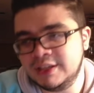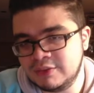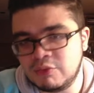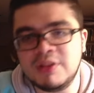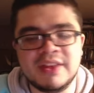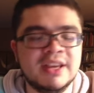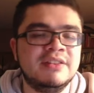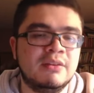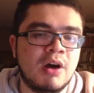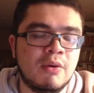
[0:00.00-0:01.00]
One thing he
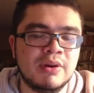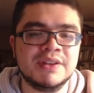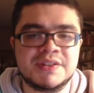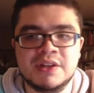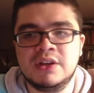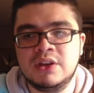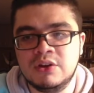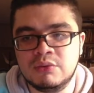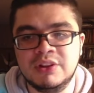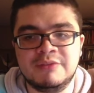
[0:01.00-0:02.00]
did well was
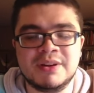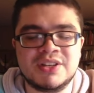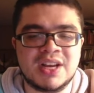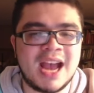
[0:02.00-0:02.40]
relief pitching.